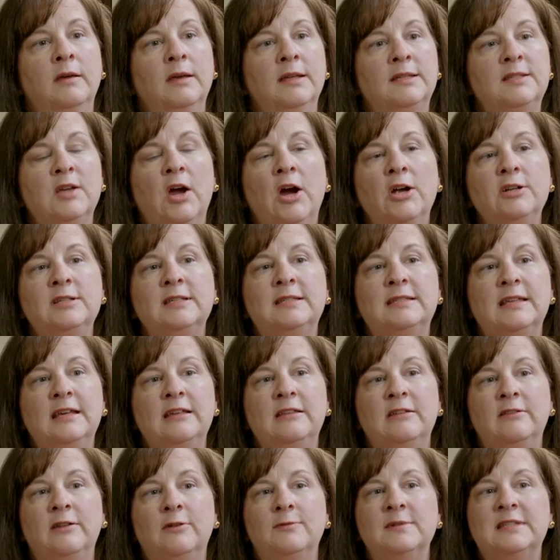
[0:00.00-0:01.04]
It's hard to say
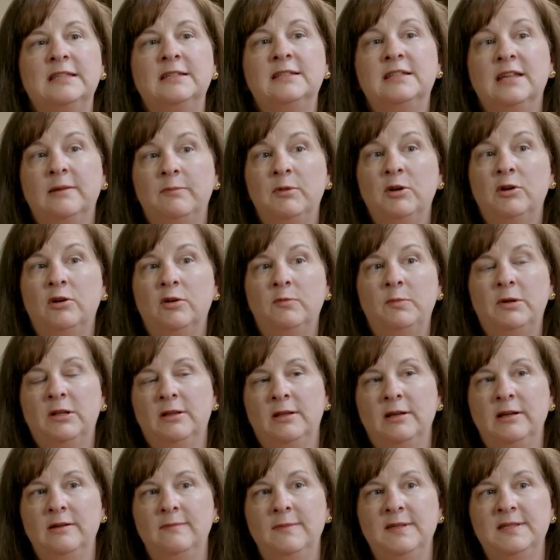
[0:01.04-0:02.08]
that there was a typical
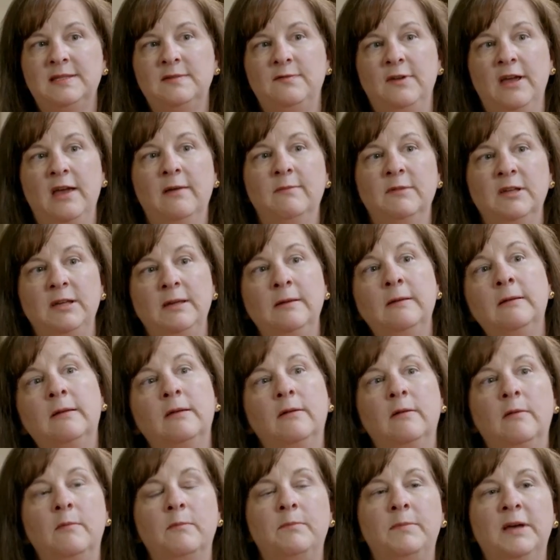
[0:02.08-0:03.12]
polygamous family,
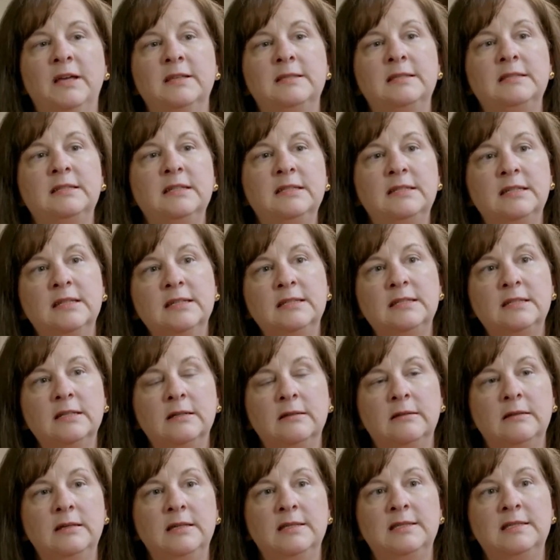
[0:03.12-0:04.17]
but
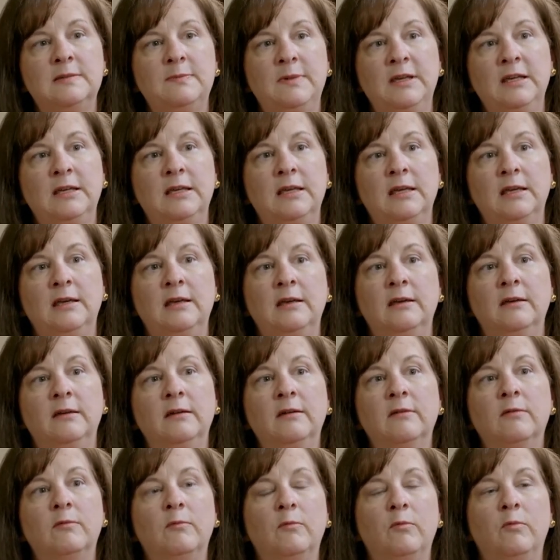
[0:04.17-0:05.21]
statistically
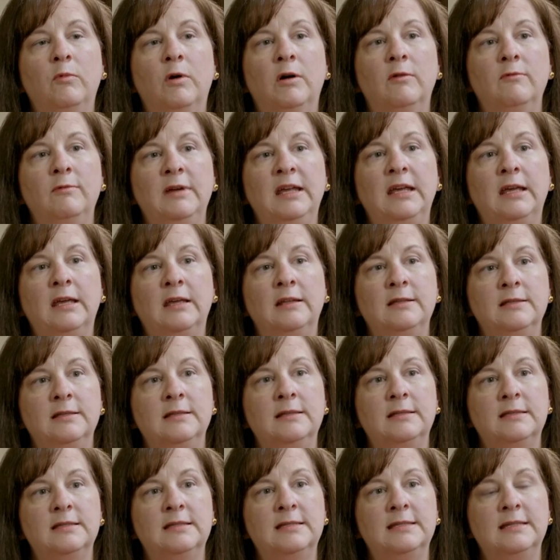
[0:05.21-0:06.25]
speaking, what we can
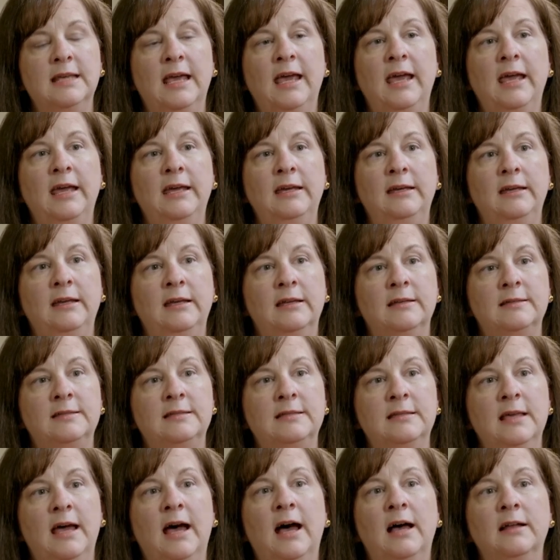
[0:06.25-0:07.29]
say
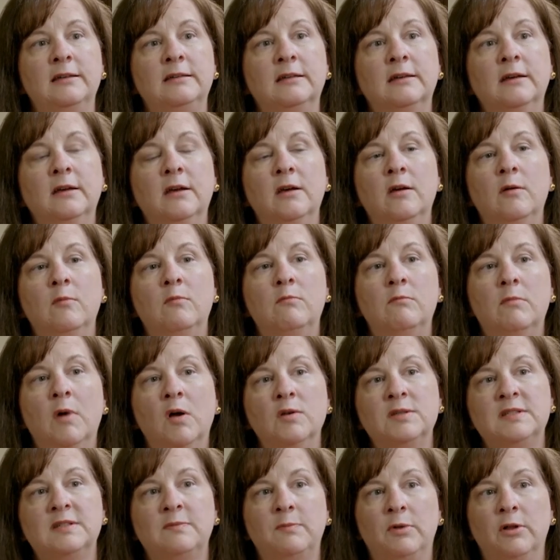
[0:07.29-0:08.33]
is that
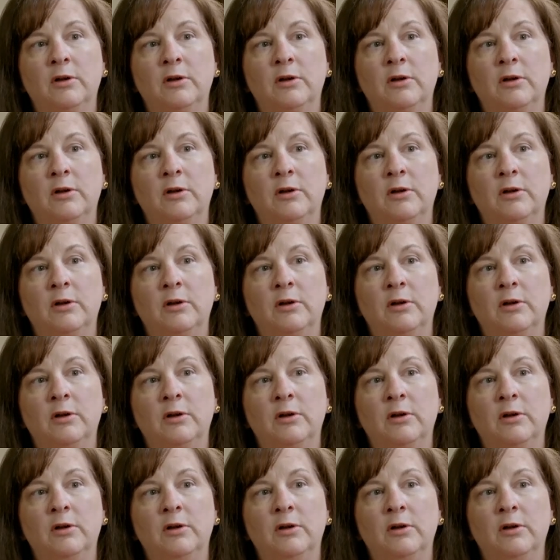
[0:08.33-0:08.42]
most